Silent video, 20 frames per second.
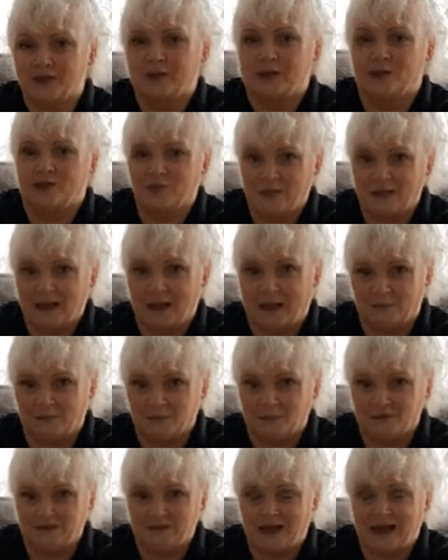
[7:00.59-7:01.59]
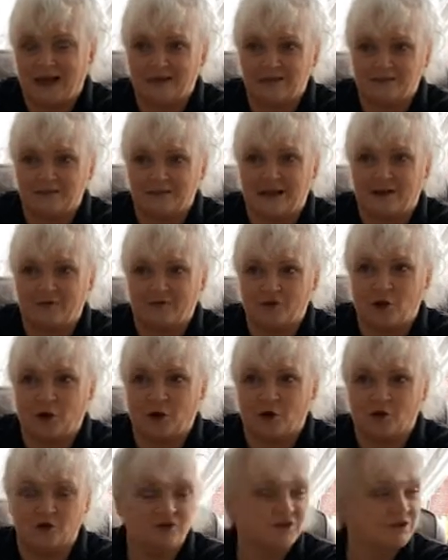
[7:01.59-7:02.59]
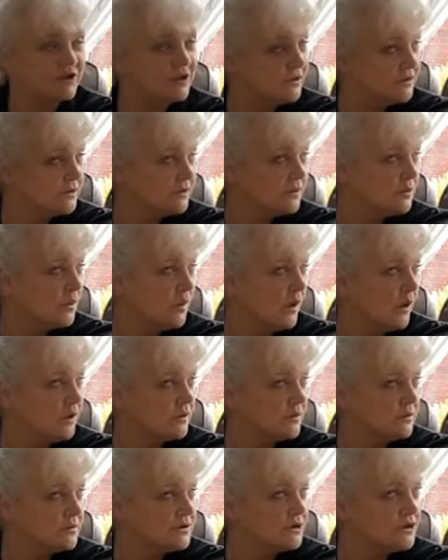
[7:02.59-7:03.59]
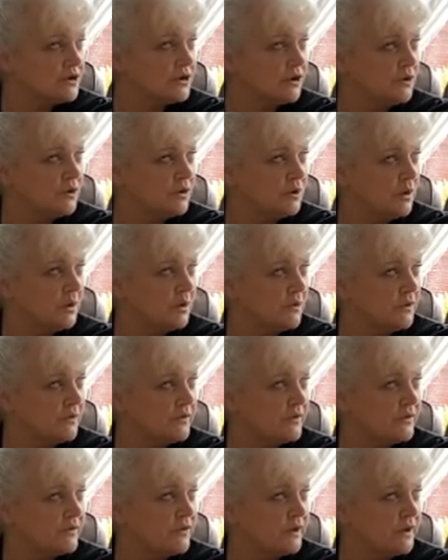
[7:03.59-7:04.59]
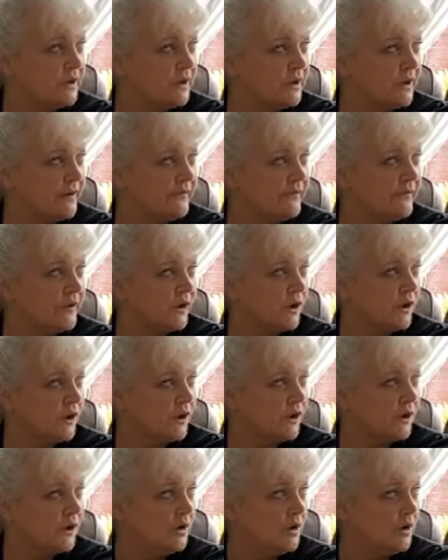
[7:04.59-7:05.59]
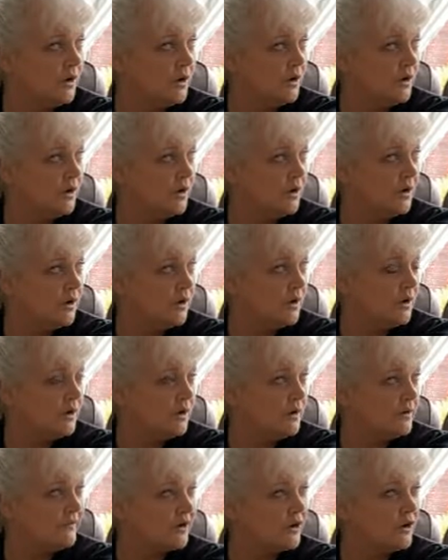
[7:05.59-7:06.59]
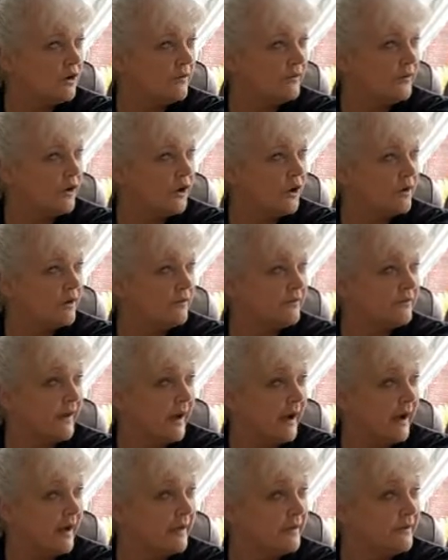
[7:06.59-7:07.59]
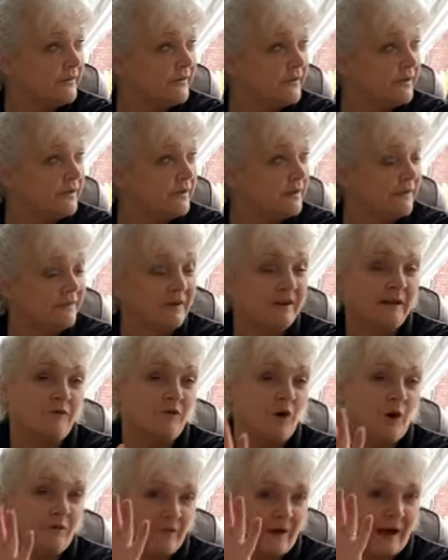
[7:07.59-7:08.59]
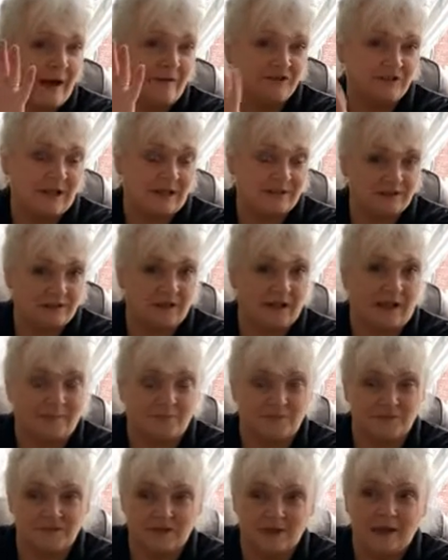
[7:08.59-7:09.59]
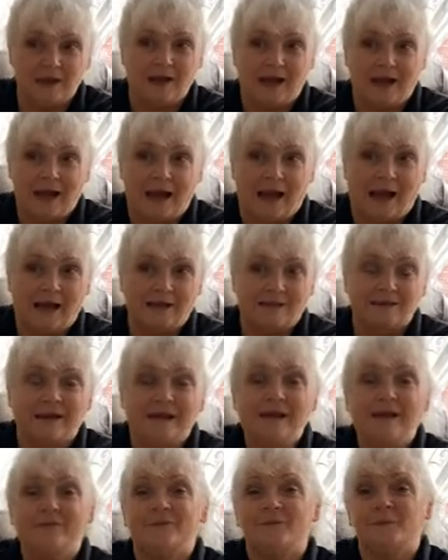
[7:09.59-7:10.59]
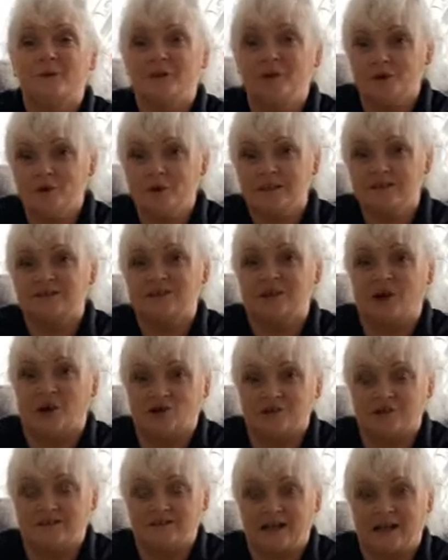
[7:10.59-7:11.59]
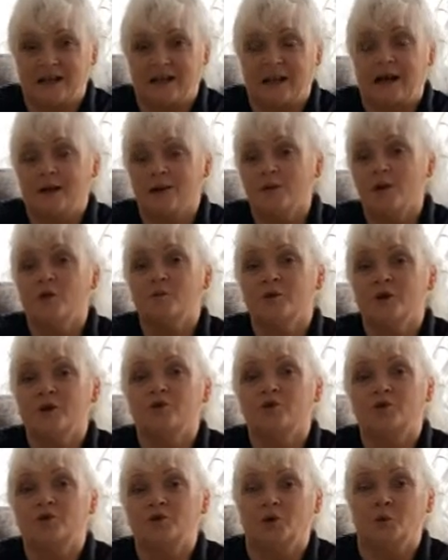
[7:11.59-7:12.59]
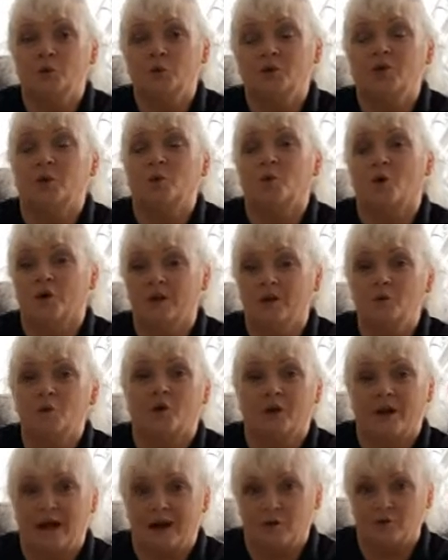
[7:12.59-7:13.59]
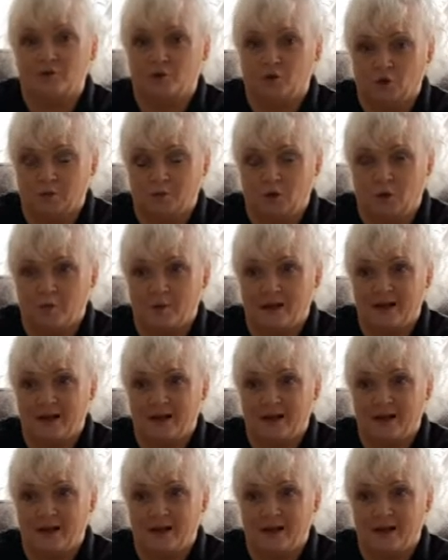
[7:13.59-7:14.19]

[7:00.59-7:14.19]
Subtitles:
I love my lamps, and I've got 1, 2, 3, 4. I've got 4 or 5. I think I've got 5 standard lamps. And even my youngest daughter said, I hope you're going to do the 1 in 1 out rule, Mum.